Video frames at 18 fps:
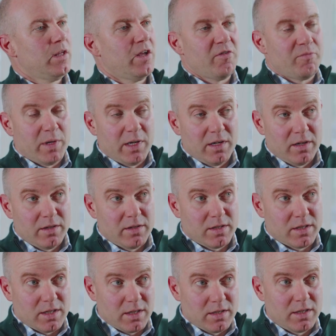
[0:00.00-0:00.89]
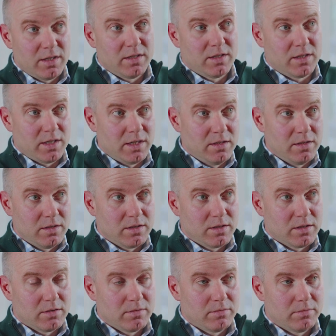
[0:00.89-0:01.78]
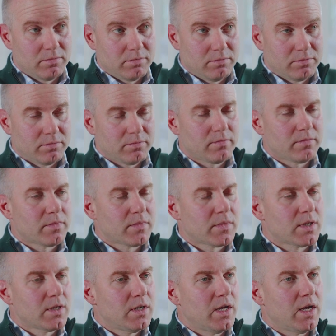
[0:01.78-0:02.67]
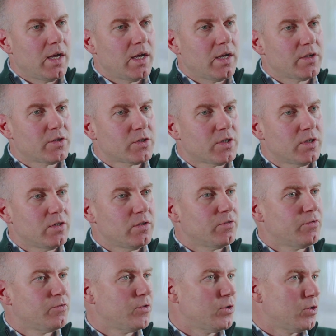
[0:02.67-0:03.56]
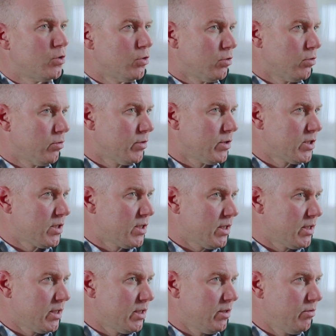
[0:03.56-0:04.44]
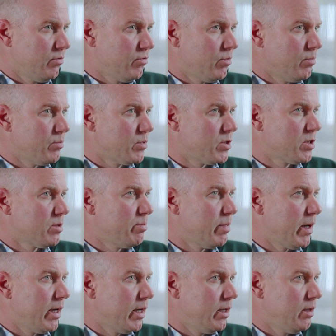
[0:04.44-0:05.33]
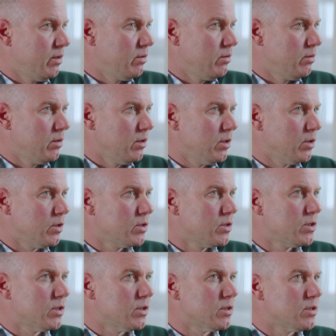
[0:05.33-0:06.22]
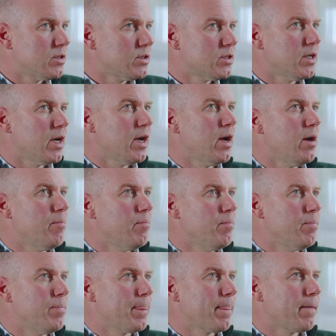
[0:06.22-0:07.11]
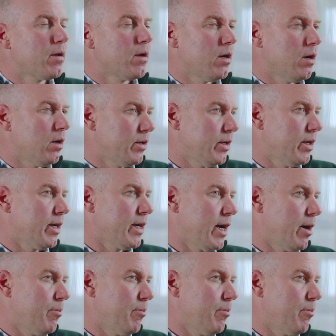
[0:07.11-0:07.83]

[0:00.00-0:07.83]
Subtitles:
There have been other studies since. So the Fedora study from Spain looked at cardiac